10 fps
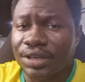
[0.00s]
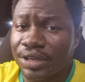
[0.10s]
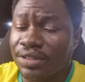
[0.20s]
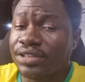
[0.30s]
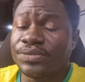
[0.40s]

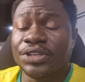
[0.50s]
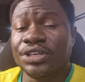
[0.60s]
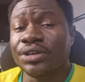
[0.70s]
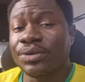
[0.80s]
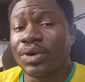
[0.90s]
In this
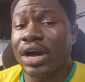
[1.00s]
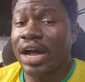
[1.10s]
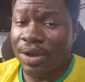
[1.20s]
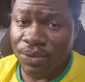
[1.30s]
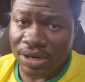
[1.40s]
video,
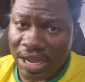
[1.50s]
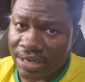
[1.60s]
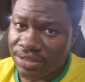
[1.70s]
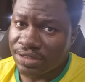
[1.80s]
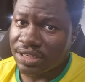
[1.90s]
I will
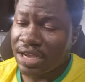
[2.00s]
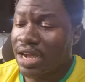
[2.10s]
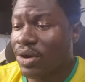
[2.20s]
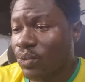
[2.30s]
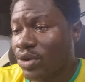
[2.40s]
answer
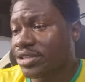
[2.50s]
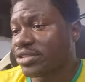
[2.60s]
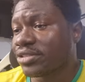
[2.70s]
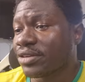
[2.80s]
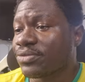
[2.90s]
a
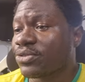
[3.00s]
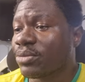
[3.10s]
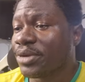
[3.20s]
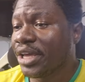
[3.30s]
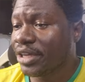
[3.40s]
question
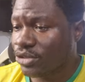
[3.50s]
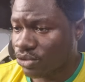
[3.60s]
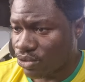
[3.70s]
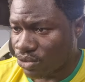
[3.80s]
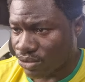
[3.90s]
from
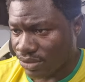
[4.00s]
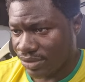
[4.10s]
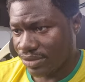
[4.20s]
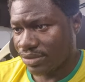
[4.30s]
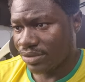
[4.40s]

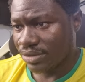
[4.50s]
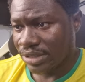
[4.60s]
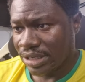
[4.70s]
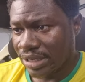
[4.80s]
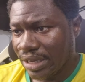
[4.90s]
Jesus.
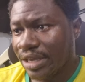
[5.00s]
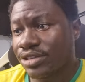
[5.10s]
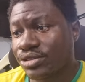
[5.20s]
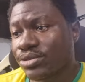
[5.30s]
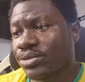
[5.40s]

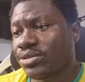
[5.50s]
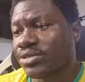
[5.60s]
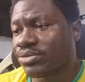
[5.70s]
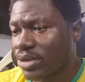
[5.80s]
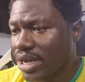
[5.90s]

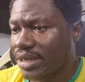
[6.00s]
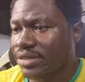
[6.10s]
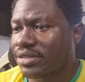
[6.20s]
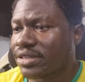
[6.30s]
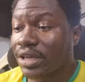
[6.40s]
Jesus
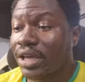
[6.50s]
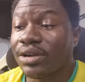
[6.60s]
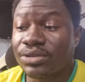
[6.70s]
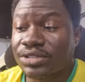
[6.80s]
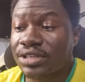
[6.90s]
writes,
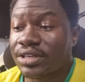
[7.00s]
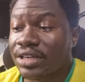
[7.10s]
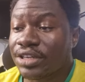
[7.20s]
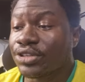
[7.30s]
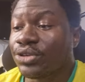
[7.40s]
"Hello, sir.
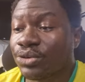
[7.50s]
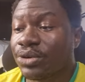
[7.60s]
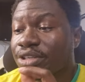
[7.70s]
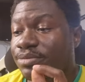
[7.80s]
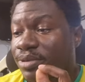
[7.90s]
Can you
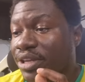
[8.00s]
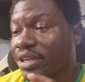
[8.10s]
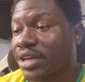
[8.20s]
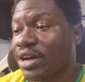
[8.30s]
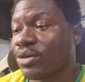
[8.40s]

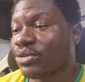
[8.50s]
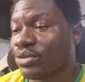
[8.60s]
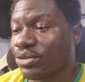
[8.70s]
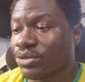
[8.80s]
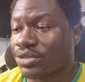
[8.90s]
explain how you
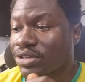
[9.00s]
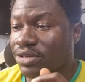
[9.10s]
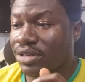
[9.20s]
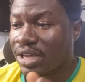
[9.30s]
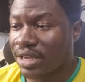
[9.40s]
use
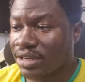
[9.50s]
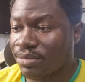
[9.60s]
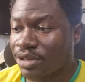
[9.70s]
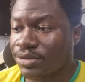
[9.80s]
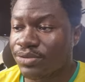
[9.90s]
Google
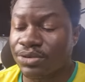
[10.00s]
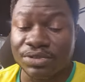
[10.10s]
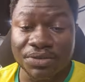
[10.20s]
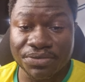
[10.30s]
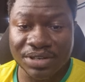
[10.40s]
Academics for
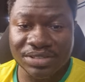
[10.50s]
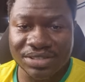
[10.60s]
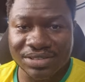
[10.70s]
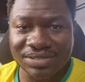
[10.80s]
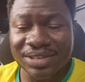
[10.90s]

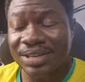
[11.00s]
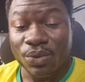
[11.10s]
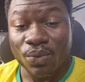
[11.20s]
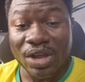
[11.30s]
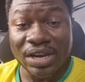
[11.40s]
referencing?"
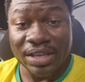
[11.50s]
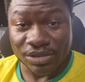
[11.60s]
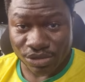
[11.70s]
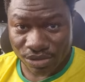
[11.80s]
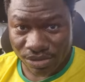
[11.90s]
Well,
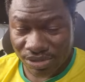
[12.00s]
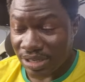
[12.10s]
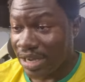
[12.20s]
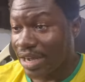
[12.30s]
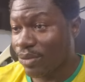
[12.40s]
Jesus,
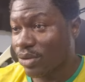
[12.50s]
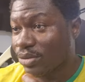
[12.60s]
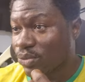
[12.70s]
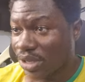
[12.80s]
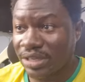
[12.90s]
I will
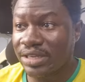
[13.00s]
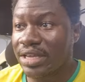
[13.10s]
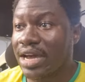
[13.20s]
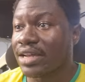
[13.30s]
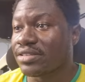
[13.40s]

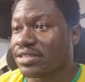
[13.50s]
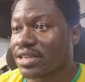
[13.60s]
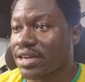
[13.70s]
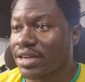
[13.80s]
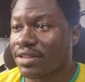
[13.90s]
quickly
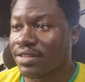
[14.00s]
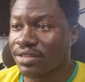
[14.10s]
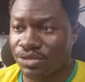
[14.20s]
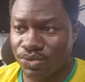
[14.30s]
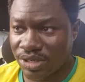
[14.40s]
answer
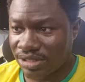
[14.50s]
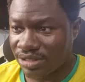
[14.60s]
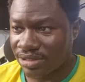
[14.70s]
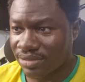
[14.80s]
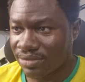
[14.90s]
this
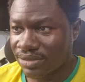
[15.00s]
question.